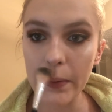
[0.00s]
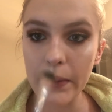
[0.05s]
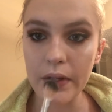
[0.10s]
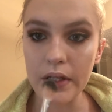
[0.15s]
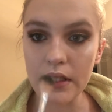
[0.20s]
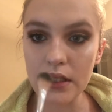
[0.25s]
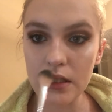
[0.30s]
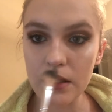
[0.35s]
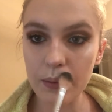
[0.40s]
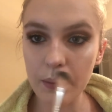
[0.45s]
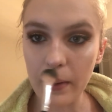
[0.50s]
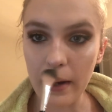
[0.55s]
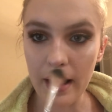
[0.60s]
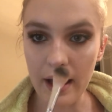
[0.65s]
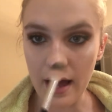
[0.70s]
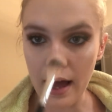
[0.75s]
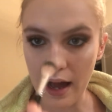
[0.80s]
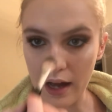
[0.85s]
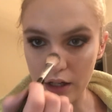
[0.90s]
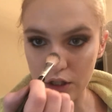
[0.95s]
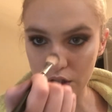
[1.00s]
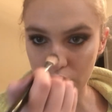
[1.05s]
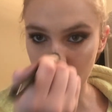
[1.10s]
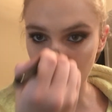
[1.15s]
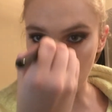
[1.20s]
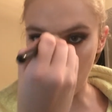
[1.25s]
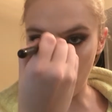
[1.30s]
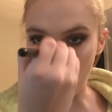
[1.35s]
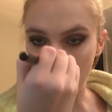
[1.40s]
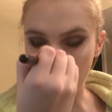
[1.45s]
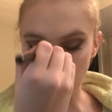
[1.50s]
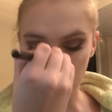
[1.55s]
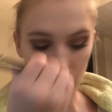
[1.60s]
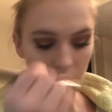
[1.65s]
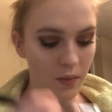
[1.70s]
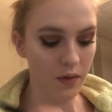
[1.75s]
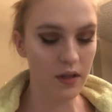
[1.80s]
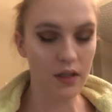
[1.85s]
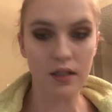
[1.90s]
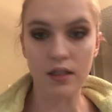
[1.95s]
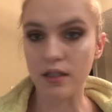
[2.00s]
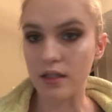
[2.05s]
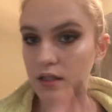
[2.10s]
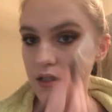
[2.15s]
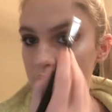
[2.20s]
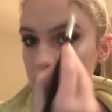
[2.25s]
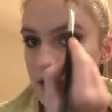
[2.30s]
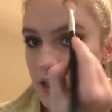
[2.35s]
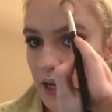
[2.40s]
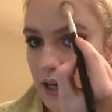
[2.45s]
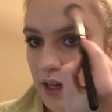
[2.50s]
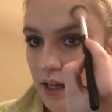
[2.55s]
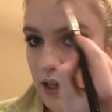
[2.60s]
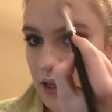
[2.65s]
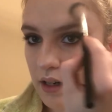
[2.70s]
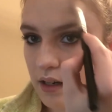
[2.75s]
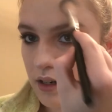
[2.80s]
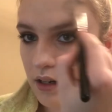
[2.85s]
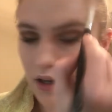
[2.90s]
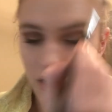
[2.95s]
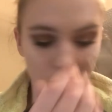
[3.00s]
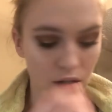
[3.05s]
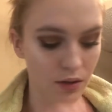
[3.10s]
This is why I actually go over with a second